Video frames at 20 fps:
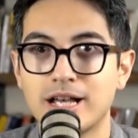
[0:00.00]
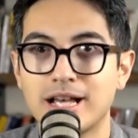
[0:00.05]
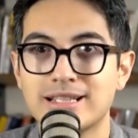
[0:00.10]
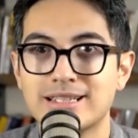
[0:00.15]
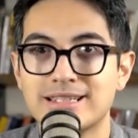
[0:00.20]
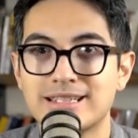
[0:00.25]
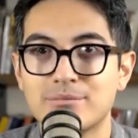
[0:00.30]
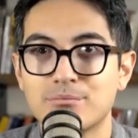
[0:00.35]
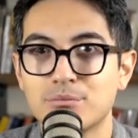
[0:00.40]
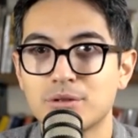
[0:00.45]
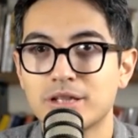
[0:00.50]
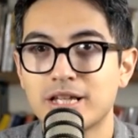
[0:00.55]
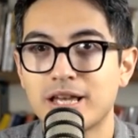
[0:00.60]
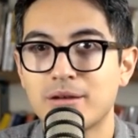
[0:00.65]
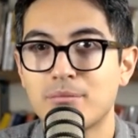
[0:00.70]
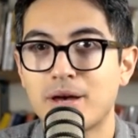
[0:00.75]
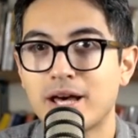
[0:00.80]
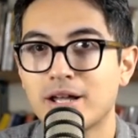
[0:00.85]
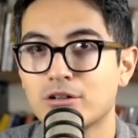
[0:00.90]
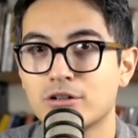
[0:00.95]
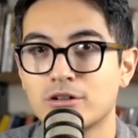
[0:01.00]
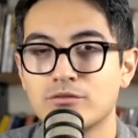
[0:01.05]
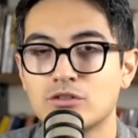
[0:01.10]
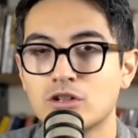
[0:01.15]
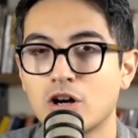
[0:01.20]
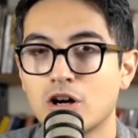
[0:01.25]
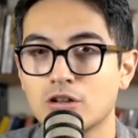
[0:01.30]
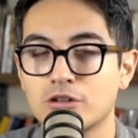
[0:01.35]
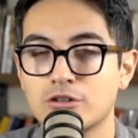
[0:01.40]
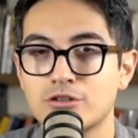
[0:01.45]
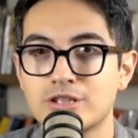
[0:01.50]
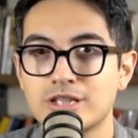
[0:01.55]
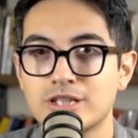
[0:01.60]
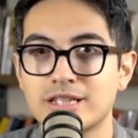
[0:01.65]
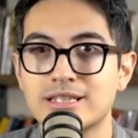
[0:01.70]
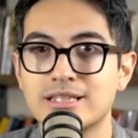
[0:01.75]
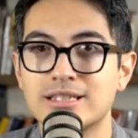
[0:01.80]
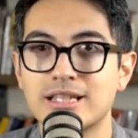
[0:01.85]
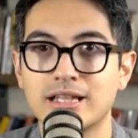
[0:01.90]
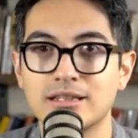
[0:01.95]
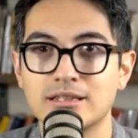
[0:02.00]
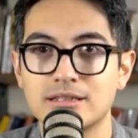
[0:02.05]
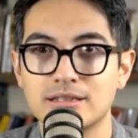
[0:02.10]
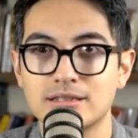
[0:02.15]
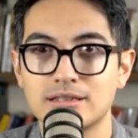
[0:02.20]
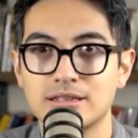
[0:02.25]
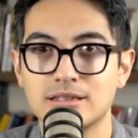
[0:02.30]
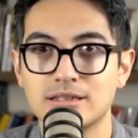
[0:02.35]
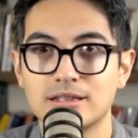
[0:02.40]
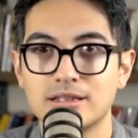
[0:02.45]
as simply a matter of dollars and cents.